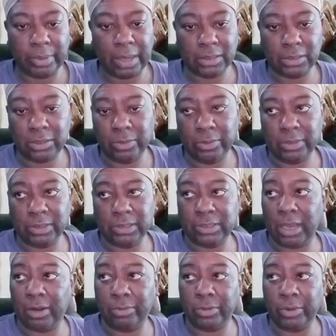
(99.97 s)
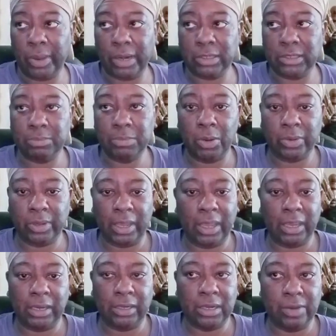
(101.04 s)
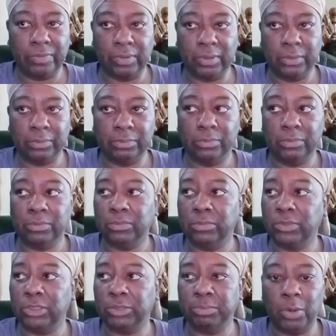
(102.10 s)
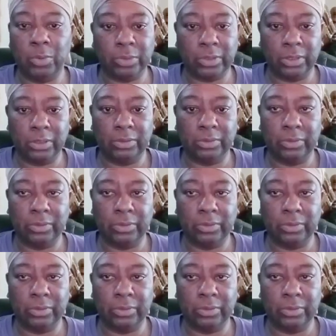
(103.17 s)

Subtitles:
I told her because I don't know how to smoke. I ain't never smoked.